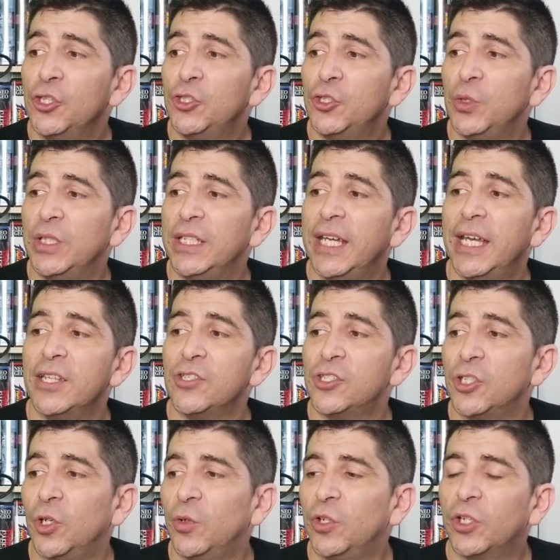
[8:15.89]
to the end,
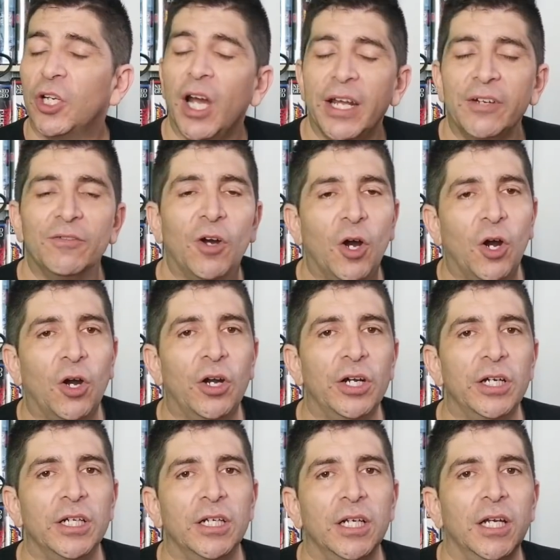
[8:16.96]
so they're kind of
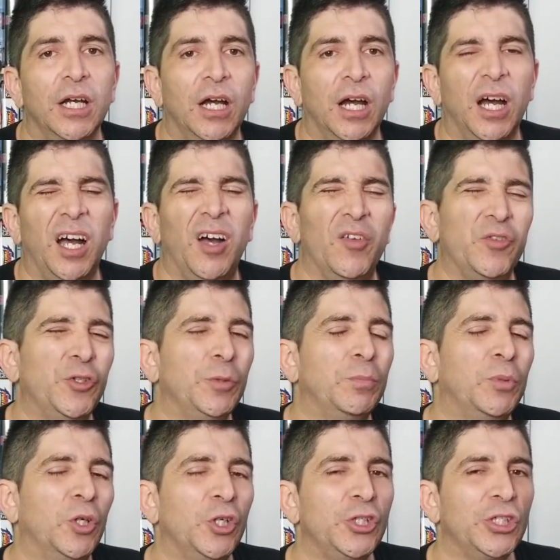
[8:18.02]
hard to
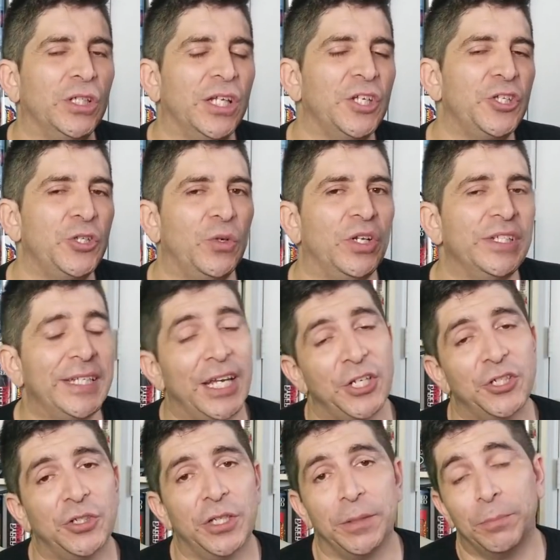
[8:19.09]
push unless you're
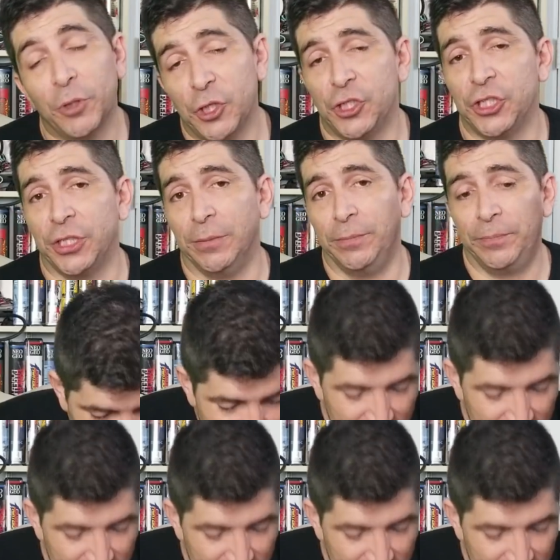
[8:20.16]
intentionally pushing them.